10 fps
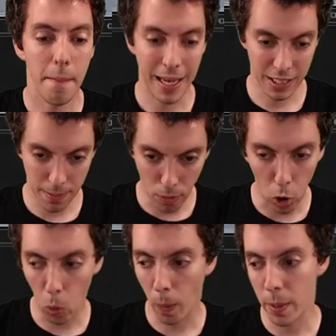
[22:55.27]
make some
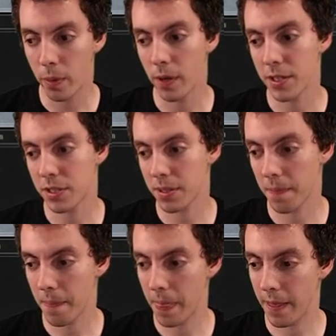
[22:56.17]
more wormy boys.
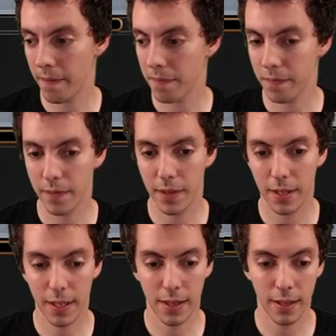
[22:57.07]

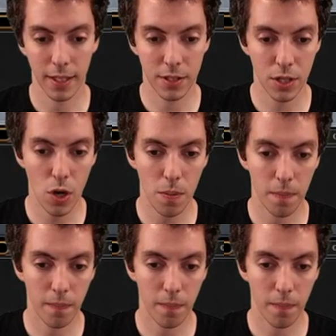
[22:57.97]
Let's go.